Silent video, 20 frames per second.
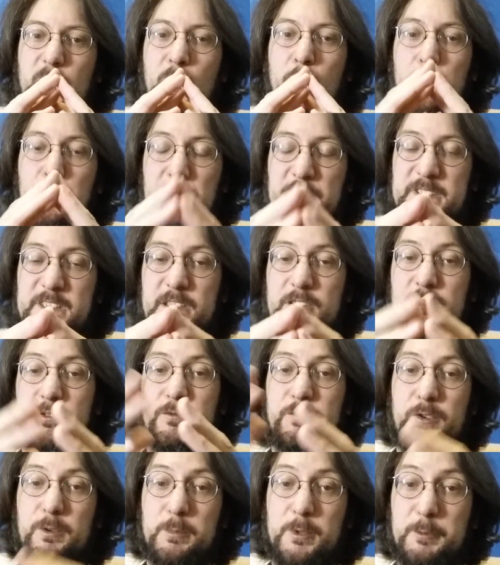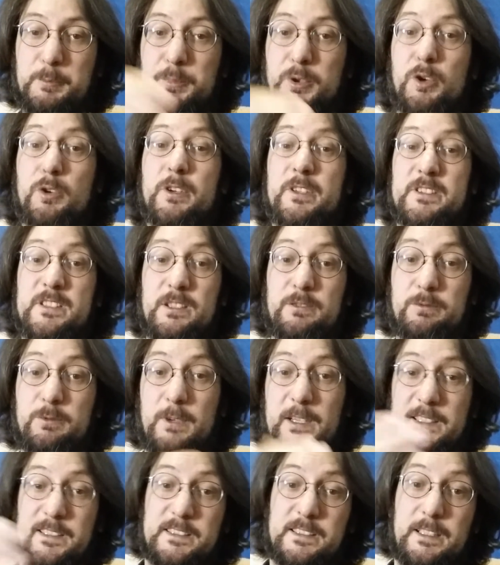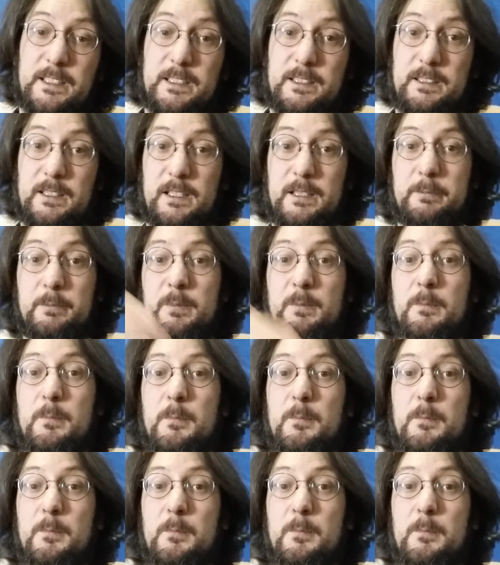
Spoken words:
opposition from the progressive ones that time.